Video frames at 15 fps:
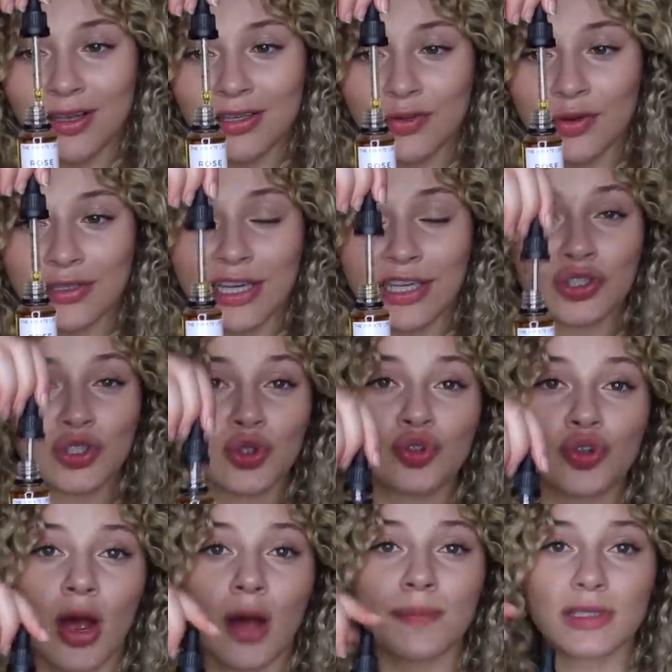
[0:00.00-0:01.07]
So I take two
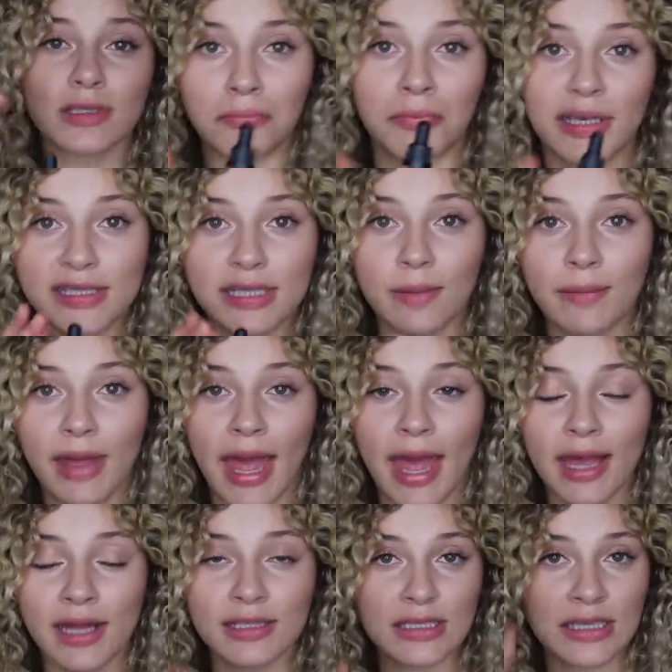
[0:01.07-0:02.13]
drops, mix it in my
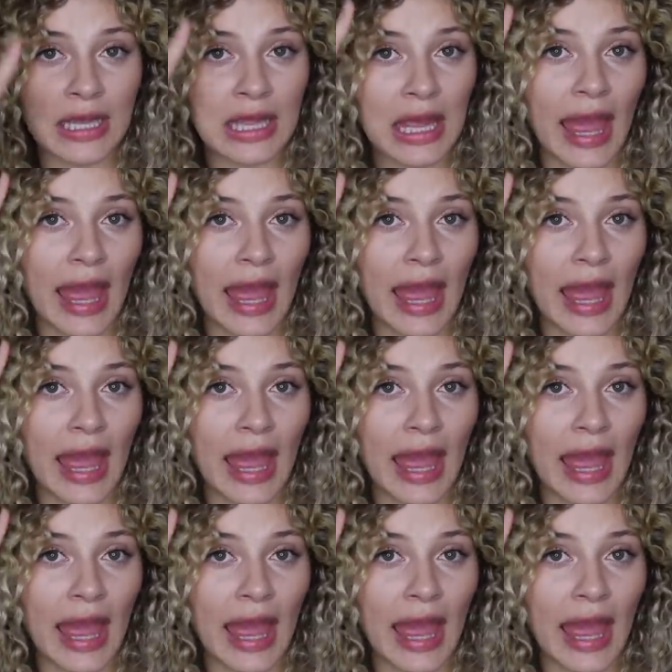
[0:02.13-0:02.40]
hands,